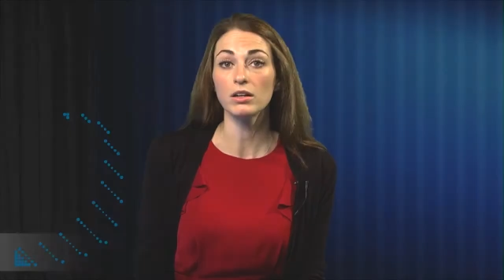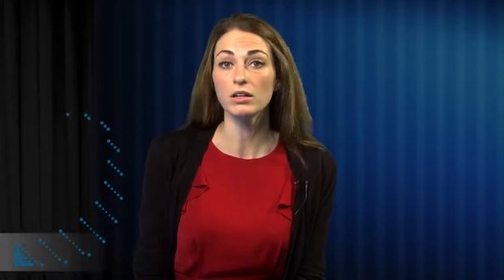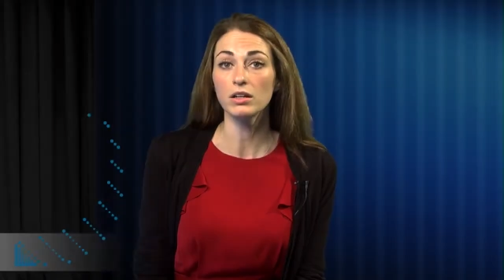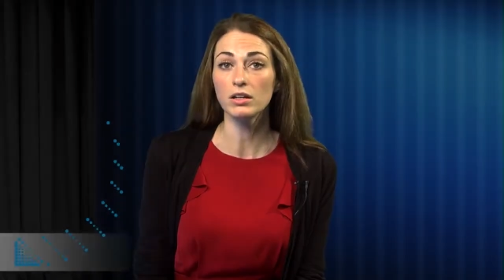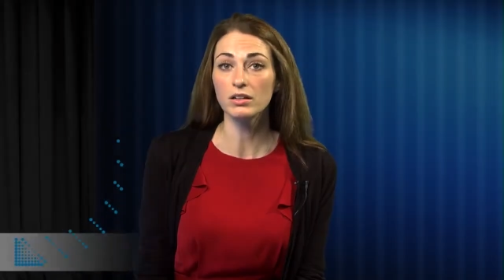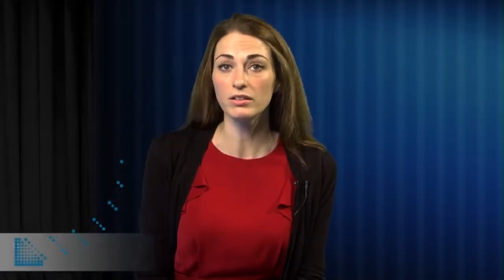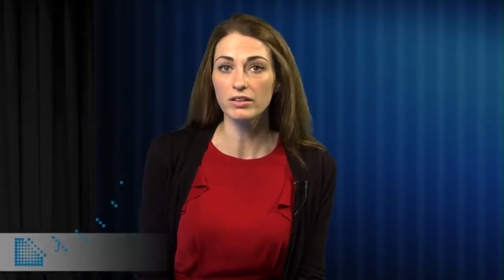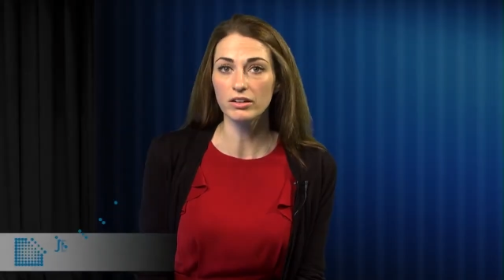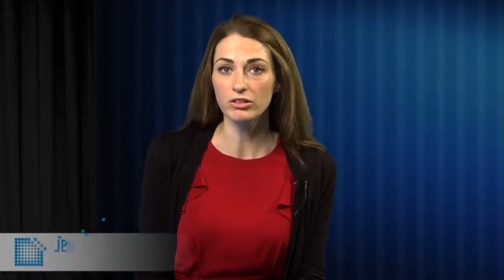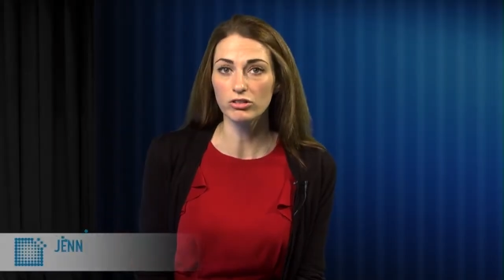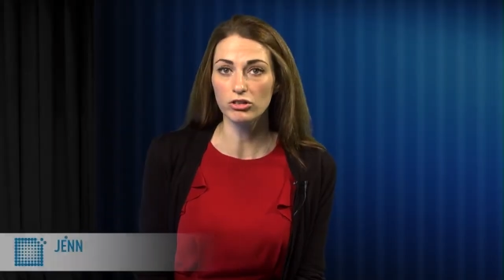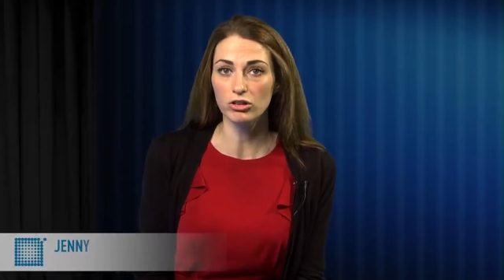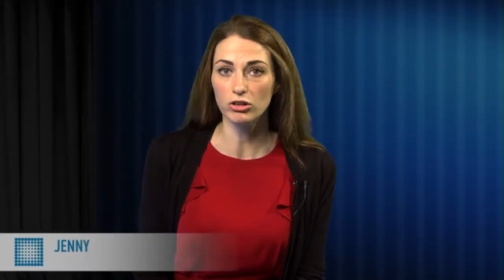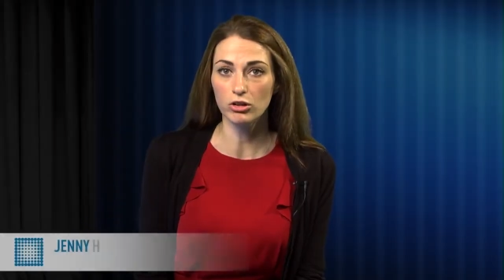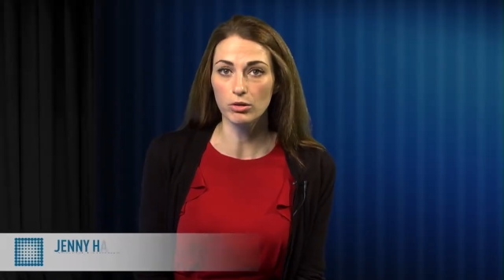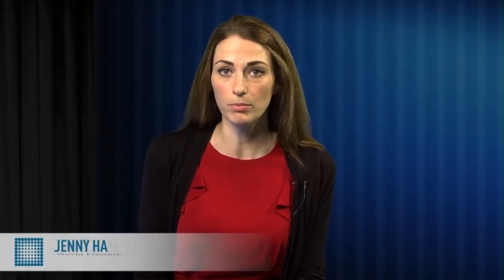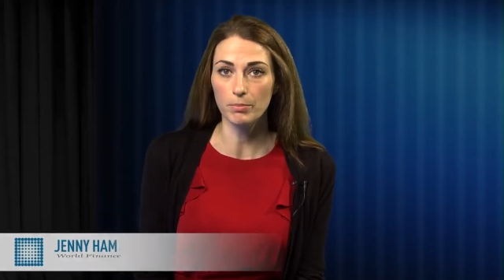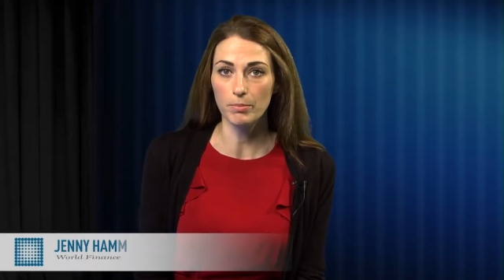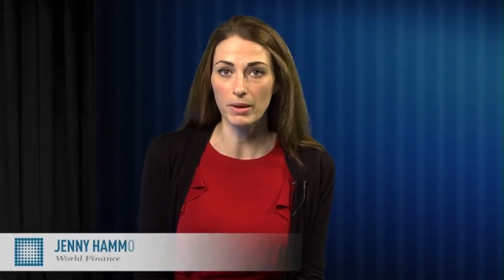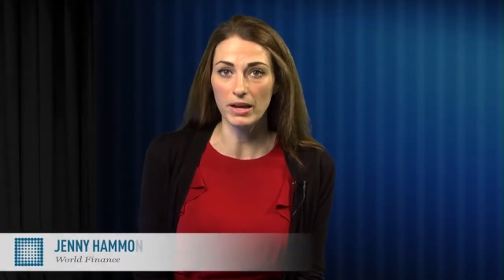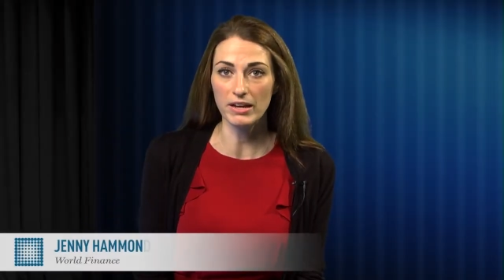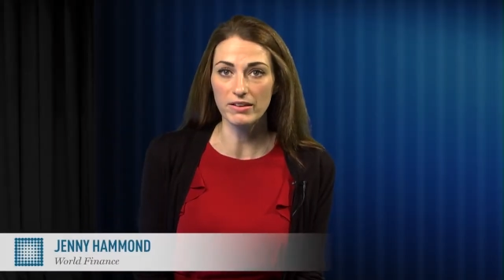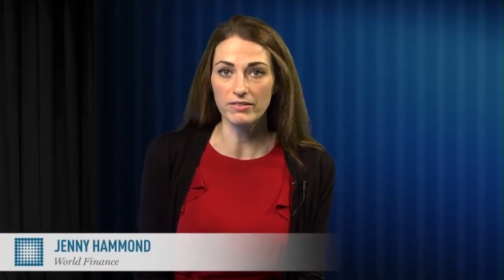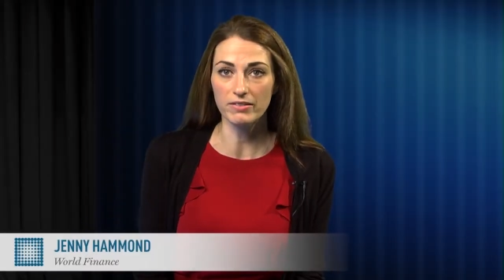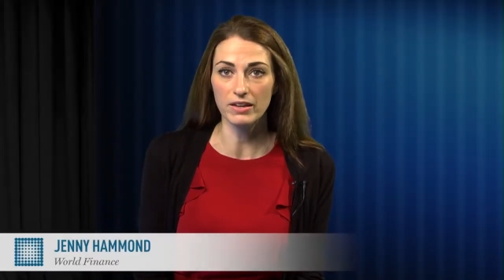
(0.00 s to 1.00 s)
Is
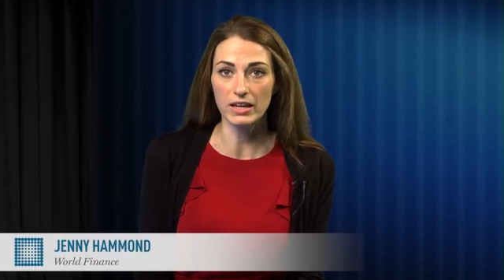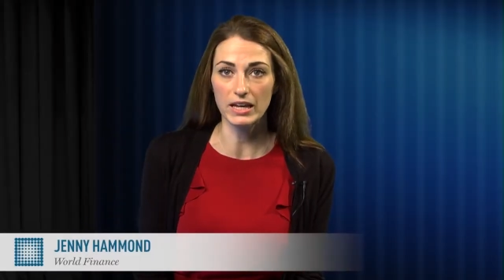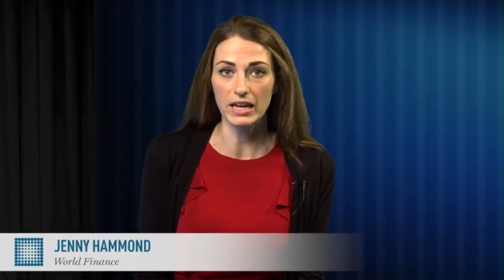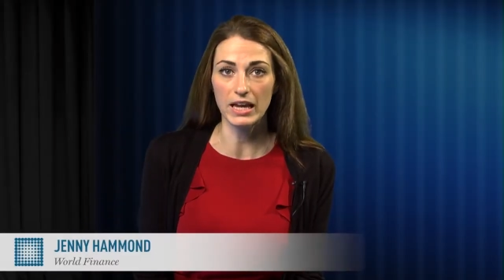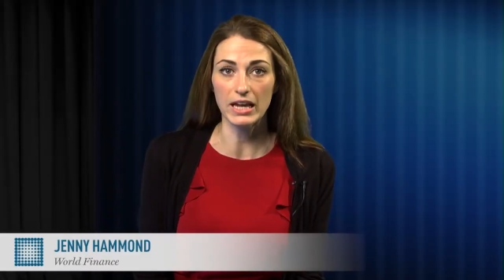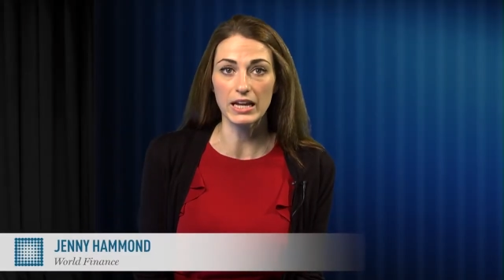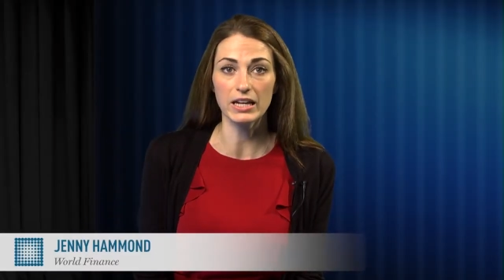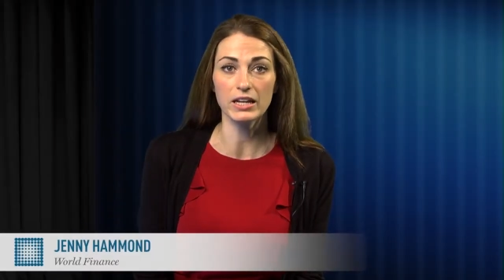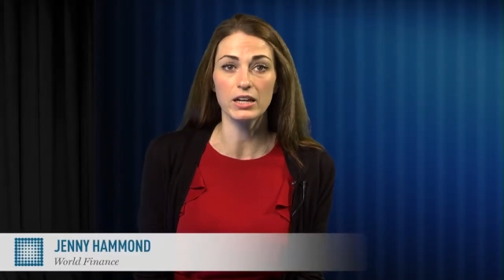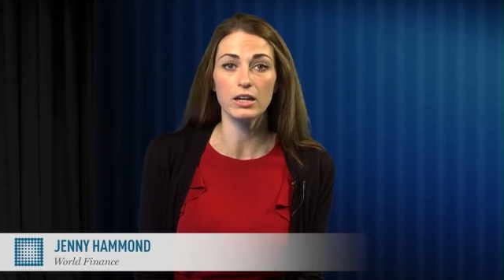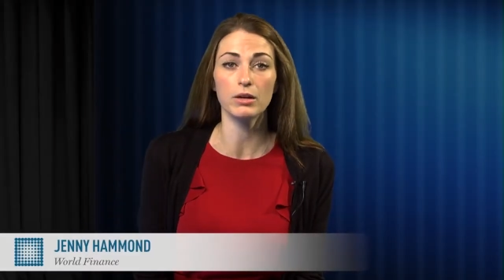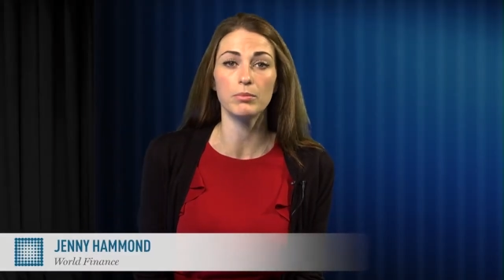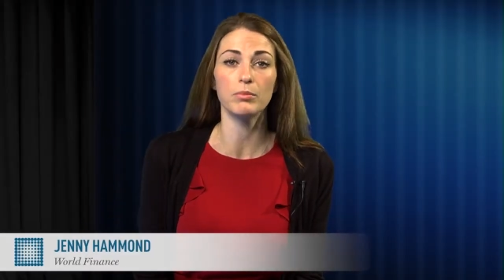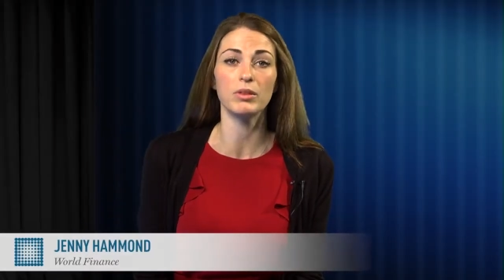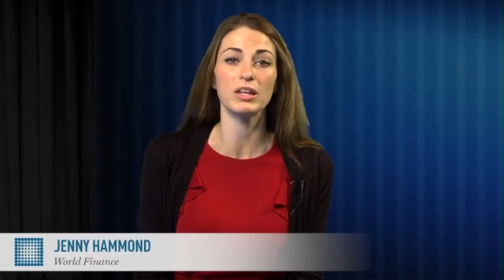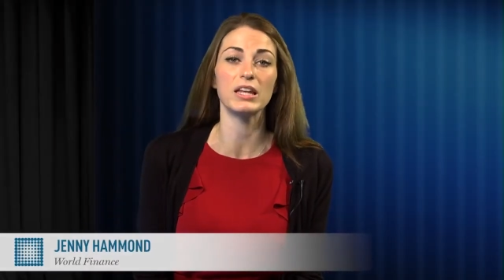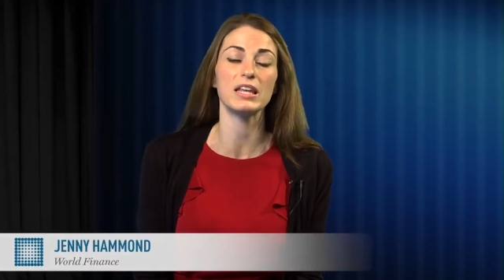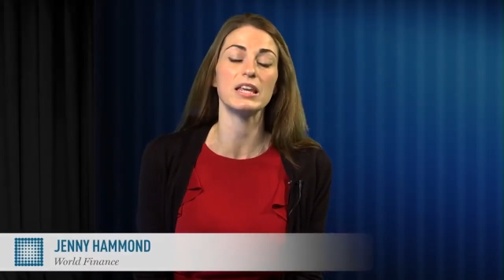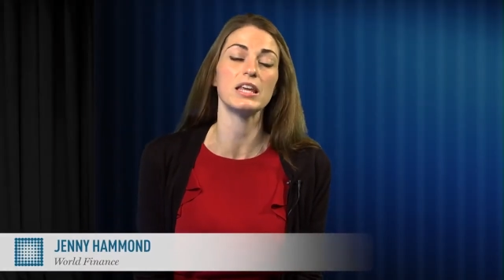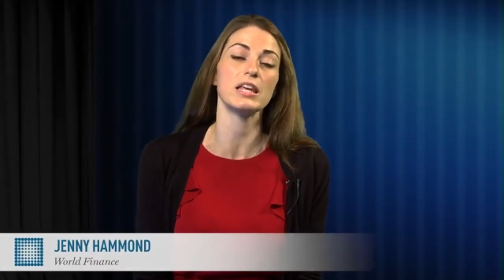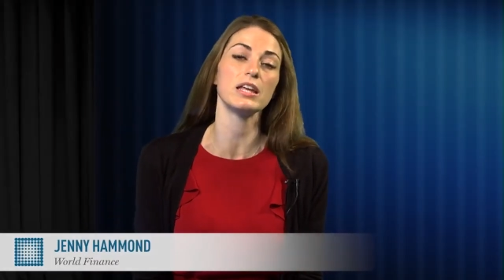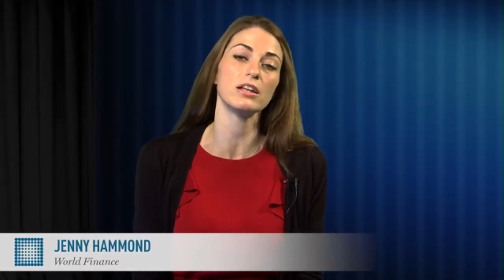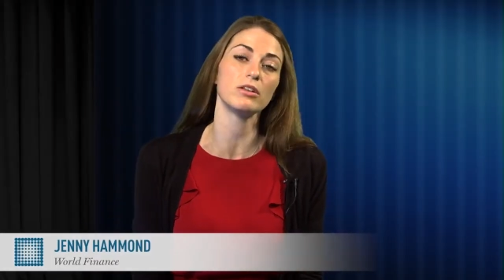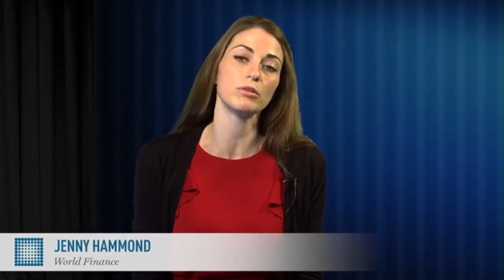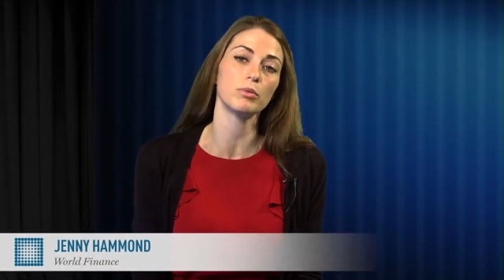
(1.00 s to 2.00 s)
unconditional basic
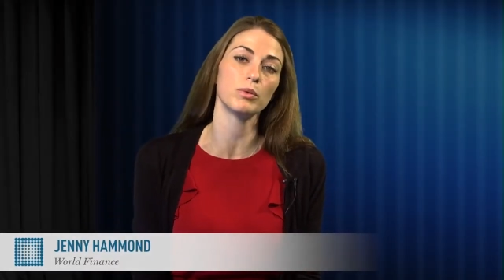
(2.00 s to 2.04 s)
income the